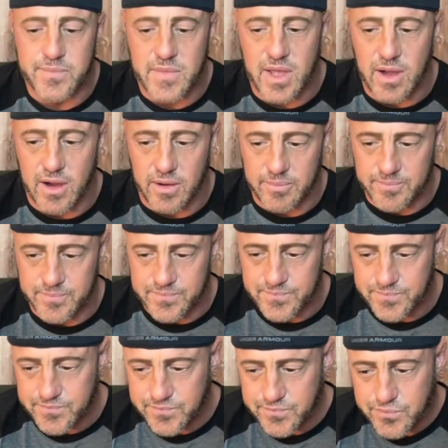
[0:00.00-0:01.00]
Um,
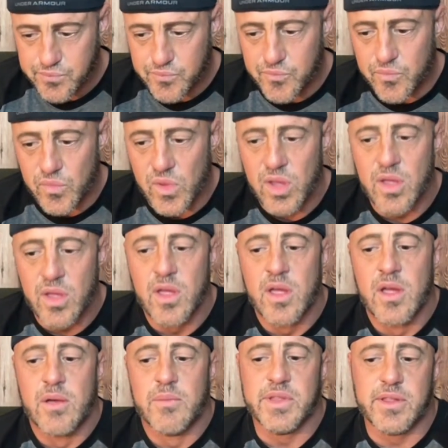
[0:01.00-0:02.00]

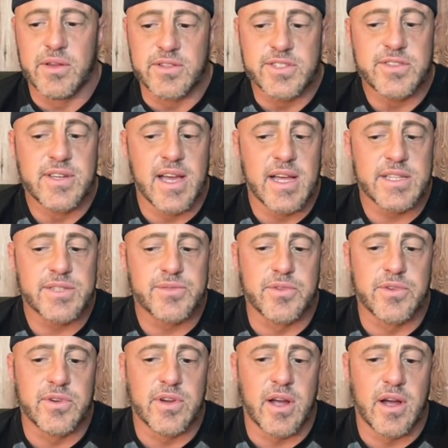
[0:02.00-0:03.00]
but those two guys
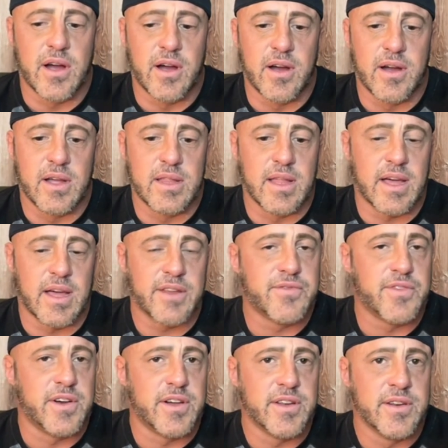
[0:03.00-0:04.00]
were uh, a lot of
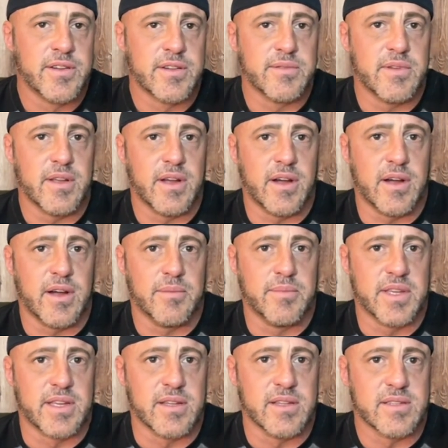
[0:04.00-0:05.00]
fun uh,
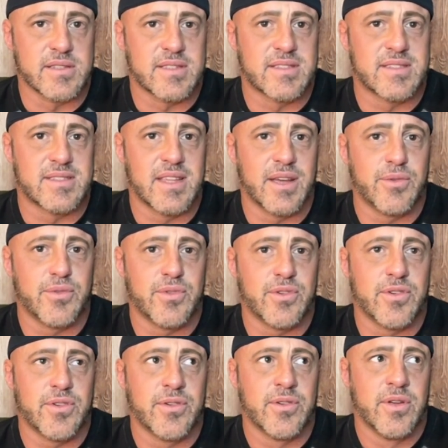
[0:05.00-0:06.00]
because they
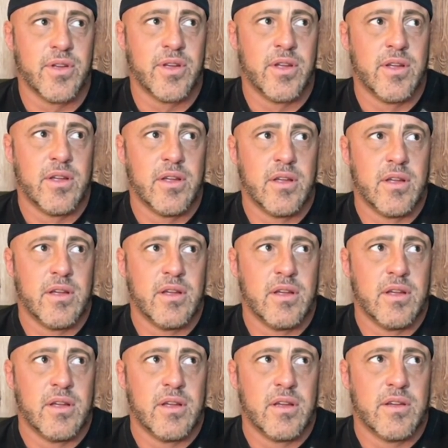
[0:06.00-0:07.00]
were
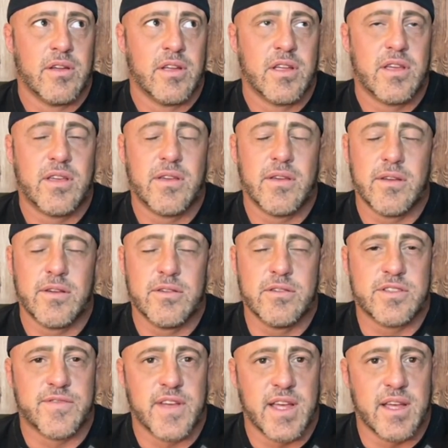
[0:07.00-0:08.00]

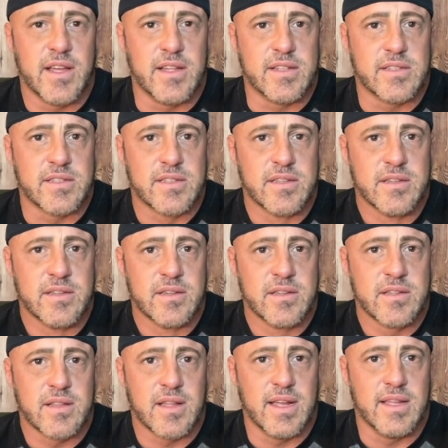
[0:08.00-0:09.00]
huge fans.
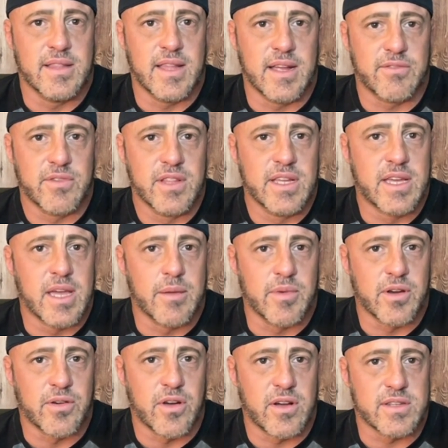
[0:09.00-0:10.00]
Like, and that really came
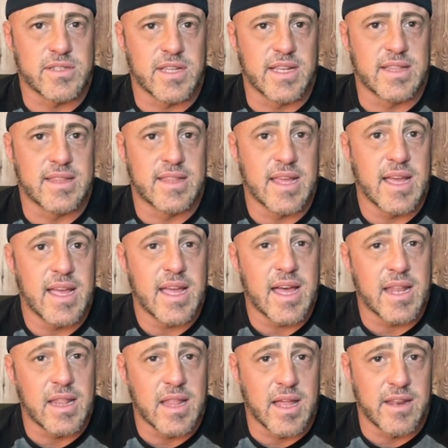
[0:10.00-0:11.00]
across. Like, they
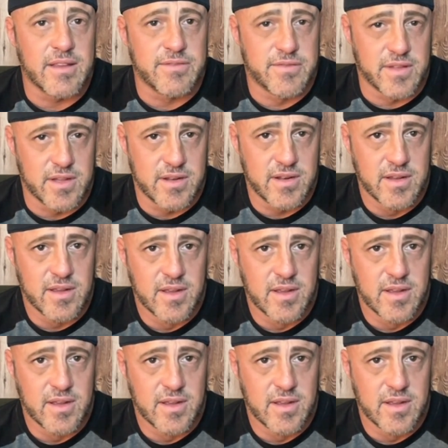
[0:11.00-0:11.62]
had a lot of fun.